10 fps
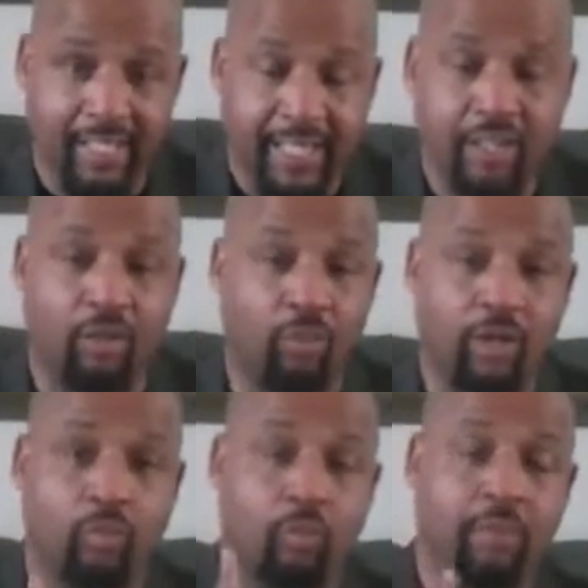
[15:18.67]
He going to
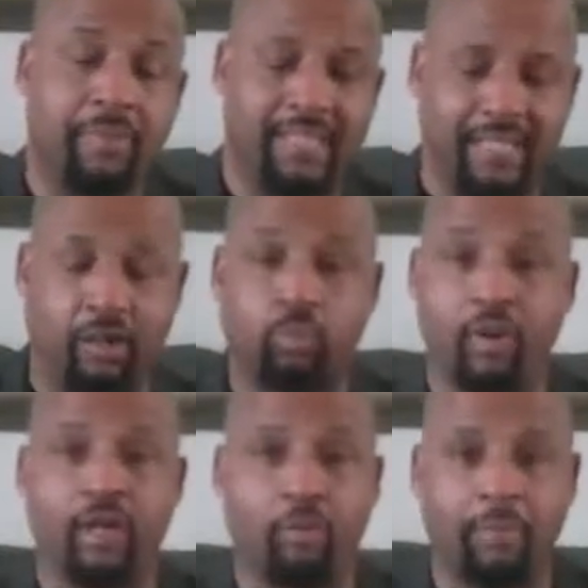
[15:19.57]
want a woman a
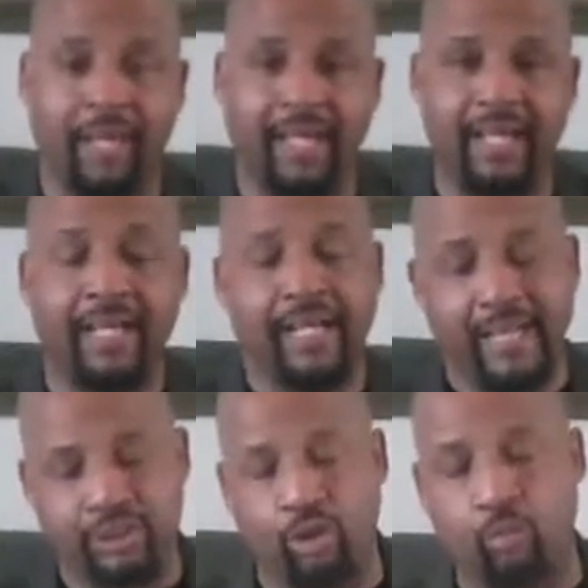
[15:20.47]
real man
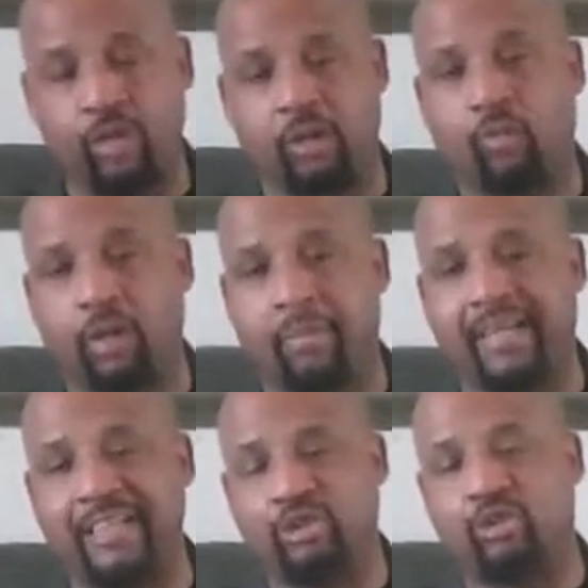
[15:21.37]
is going to want a woman
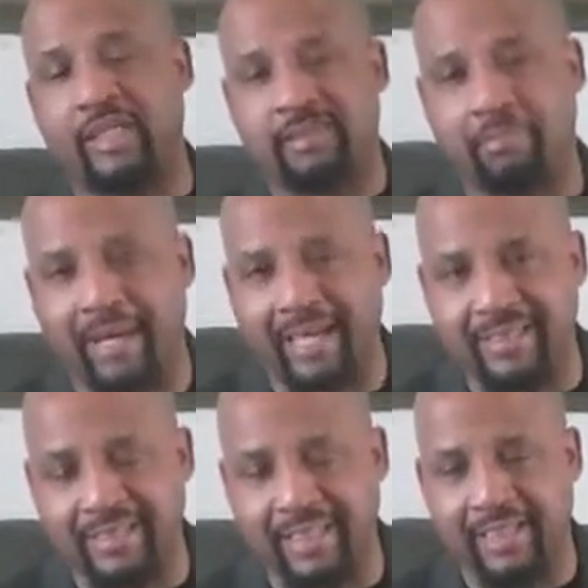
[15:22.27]
that dressed
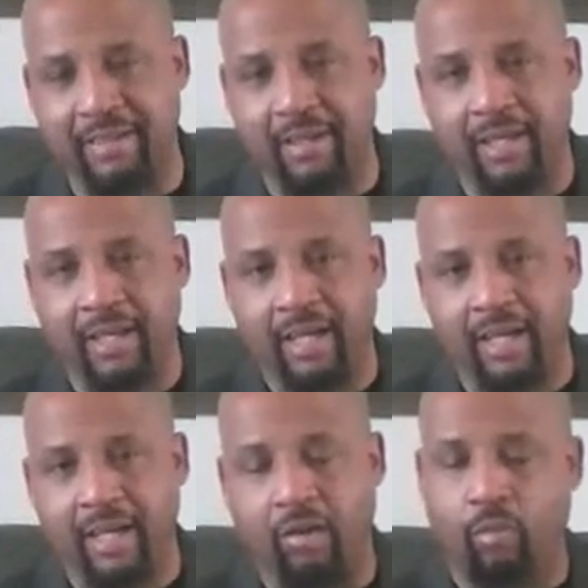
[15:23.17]
modestly.
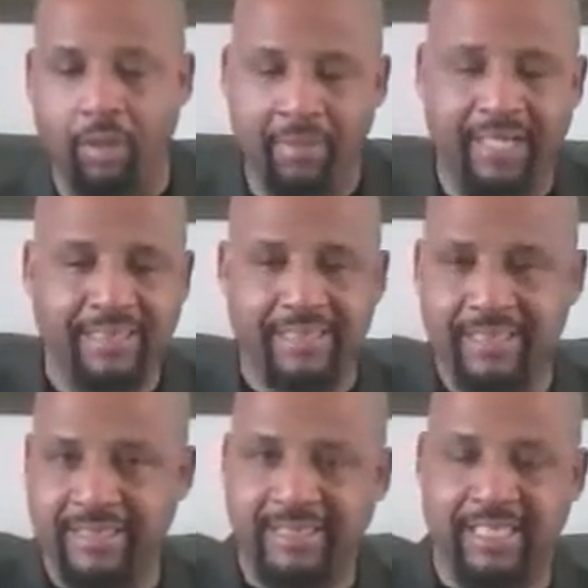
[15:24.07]
A woman, it's a
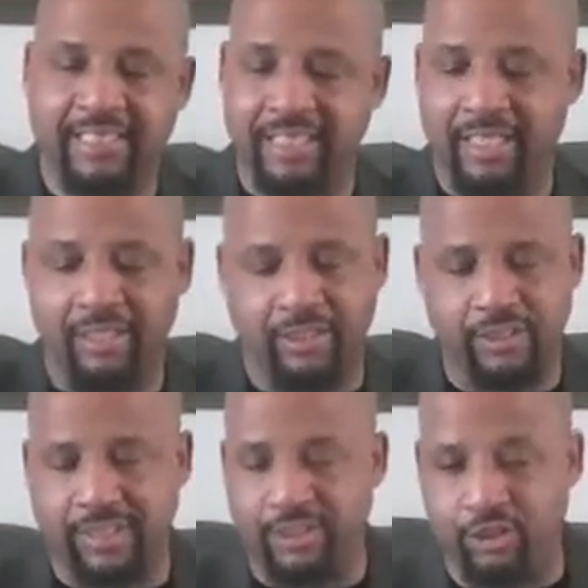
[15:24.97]
such thing
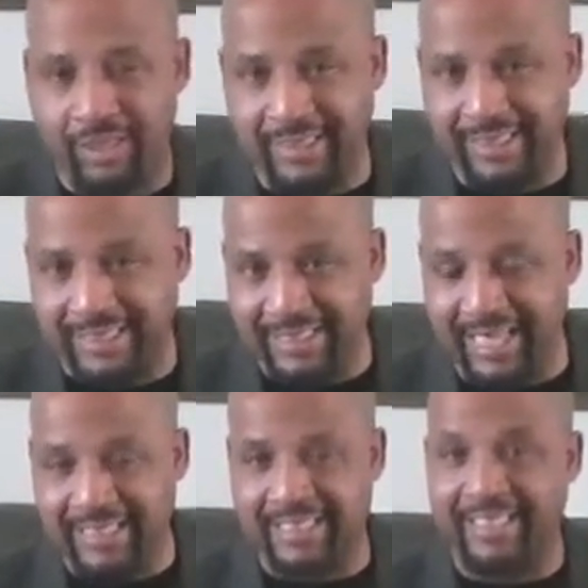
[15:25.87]
as dressing
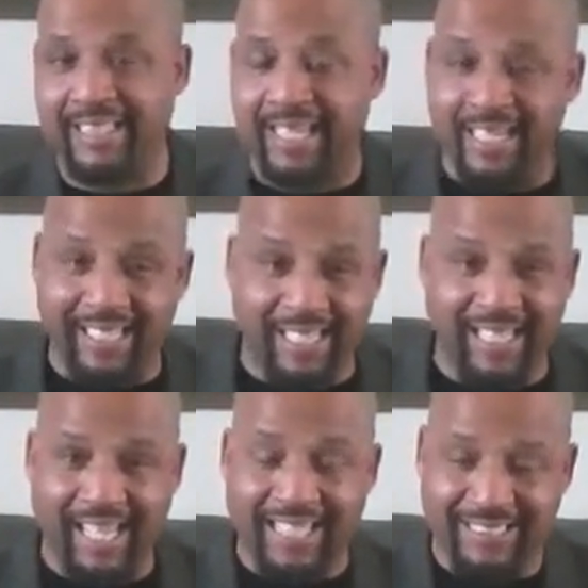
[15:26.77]
sexy and
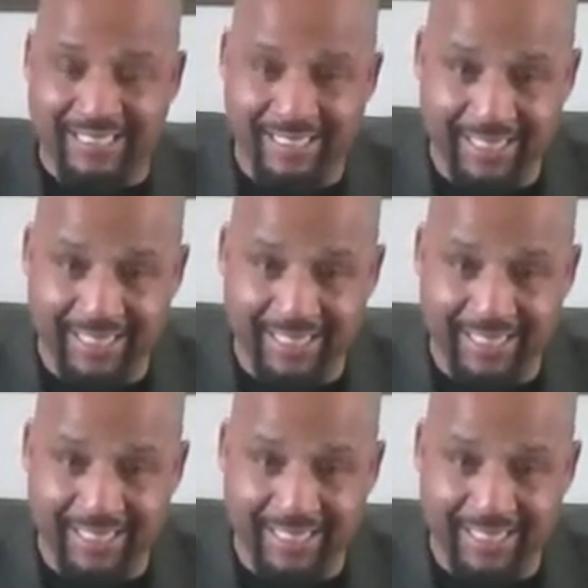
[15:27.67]
classy.